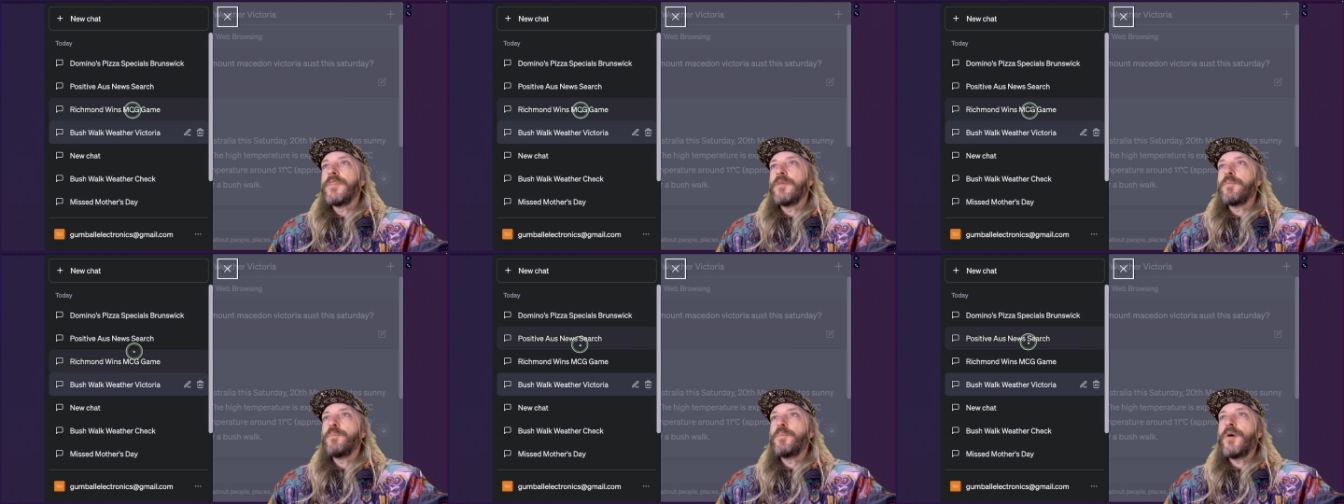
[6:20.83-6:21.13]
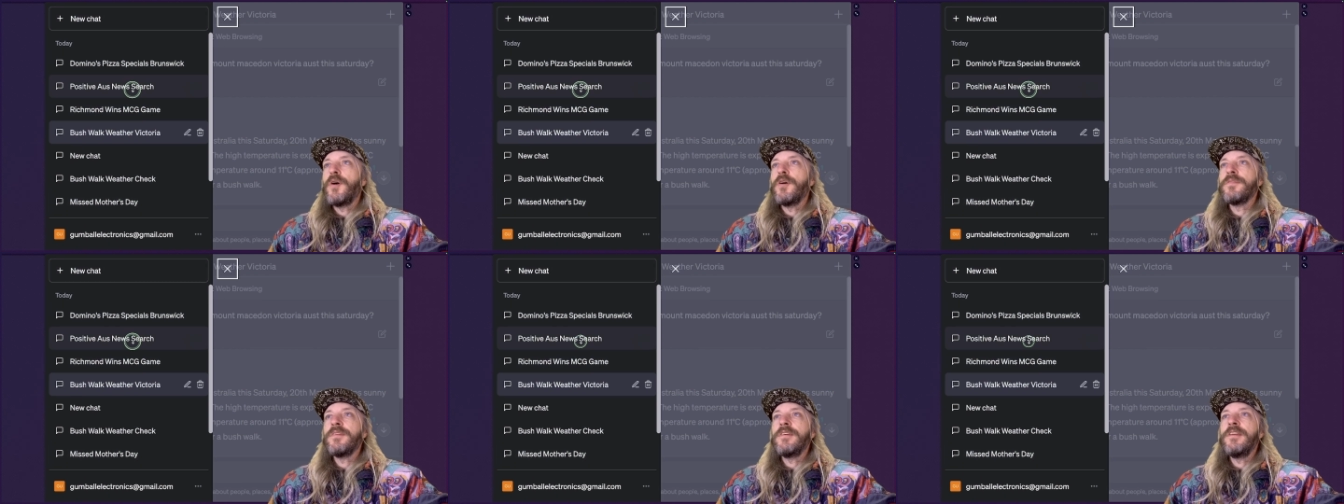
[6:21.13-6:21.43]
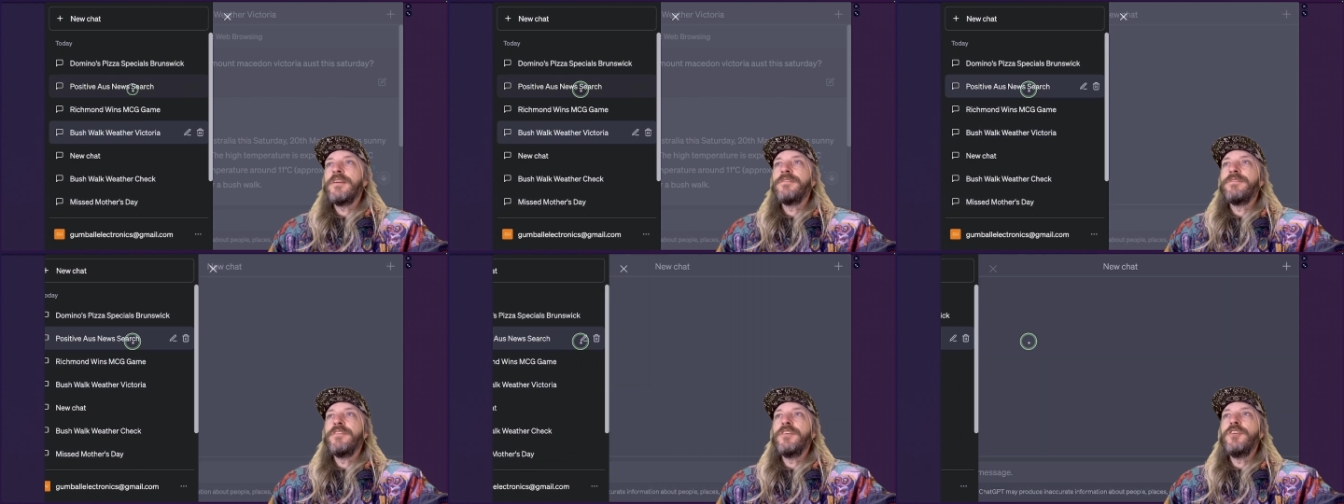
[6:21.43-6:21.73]

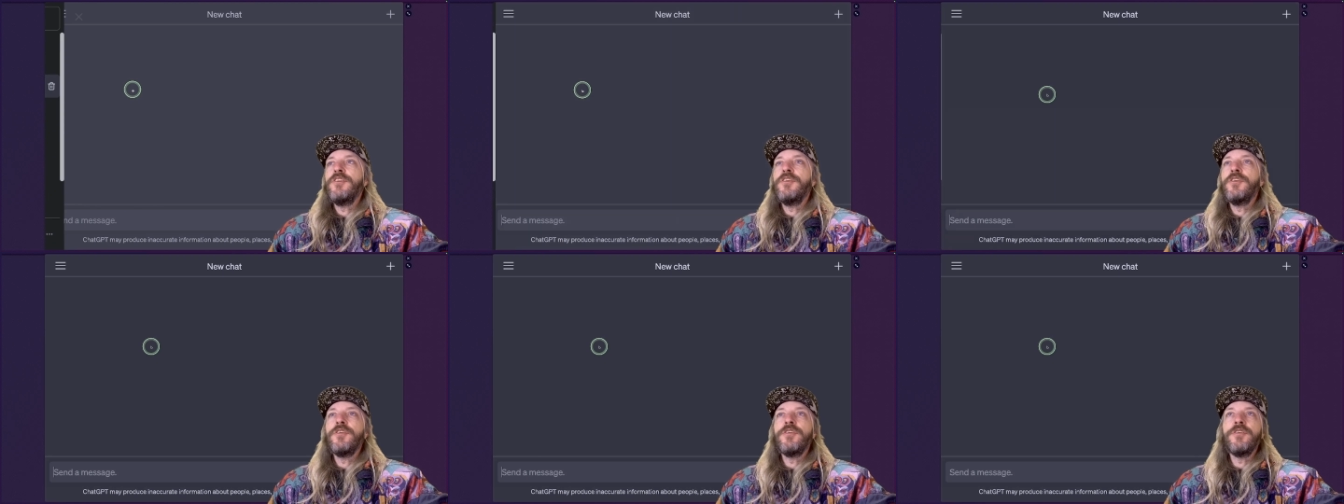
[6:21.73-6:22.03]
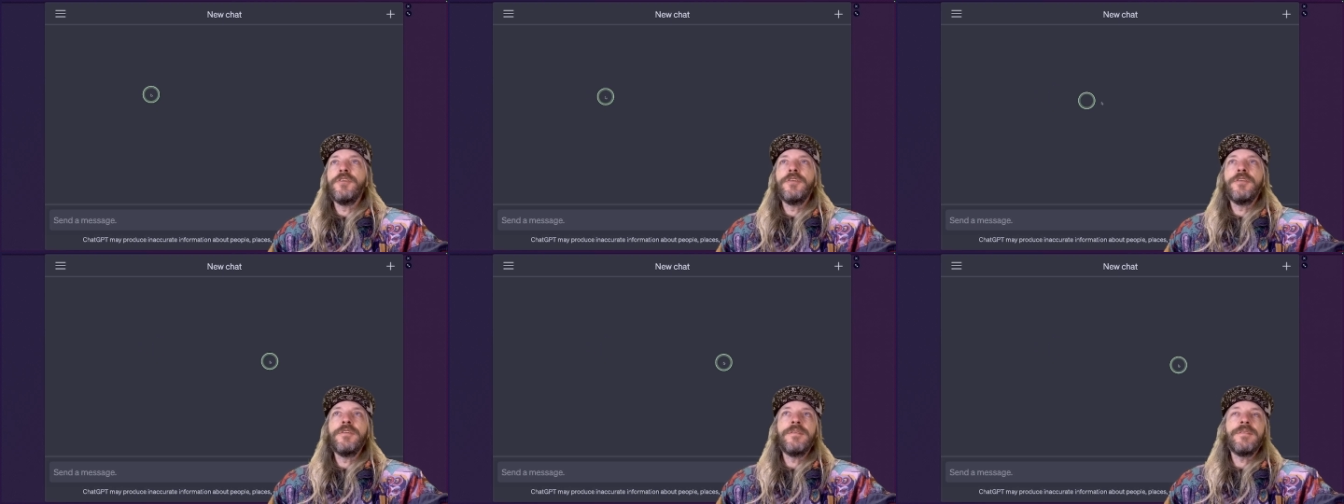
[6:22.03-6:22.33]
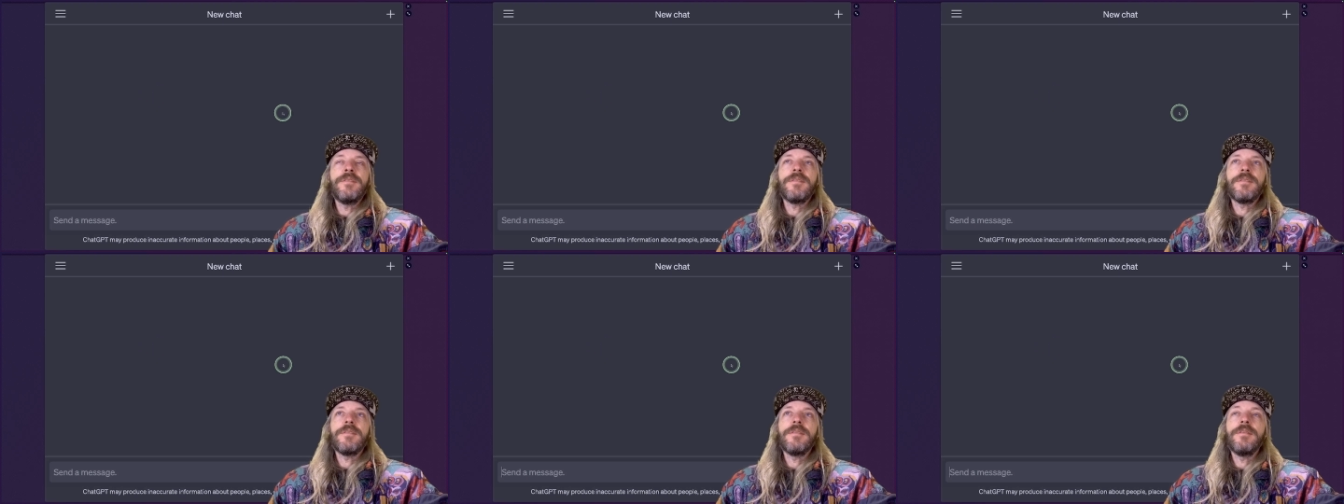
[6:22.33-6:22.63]
Positive
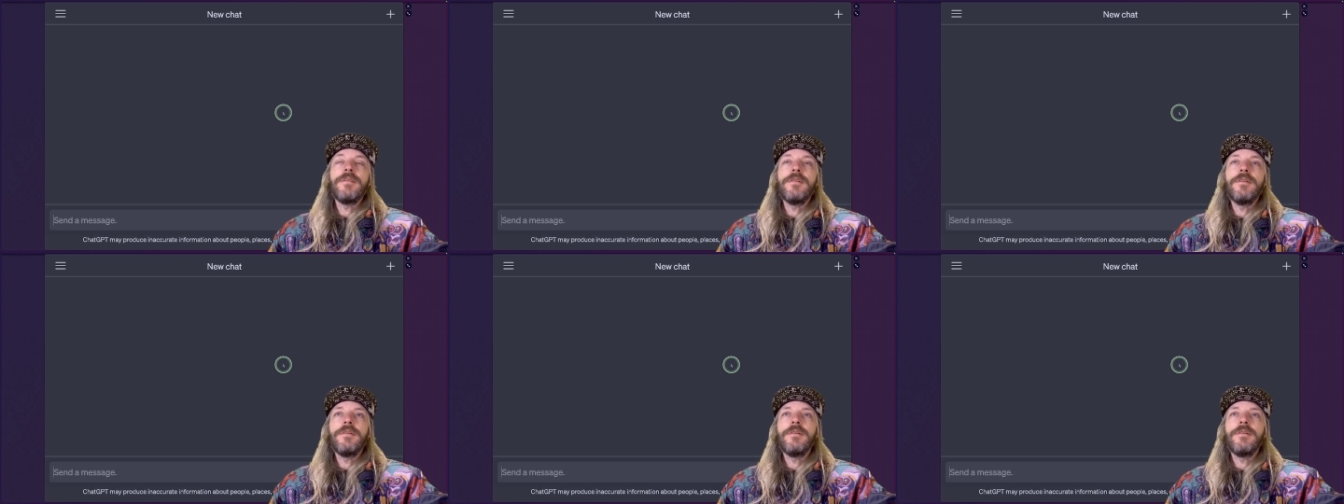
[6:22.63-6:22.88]
news.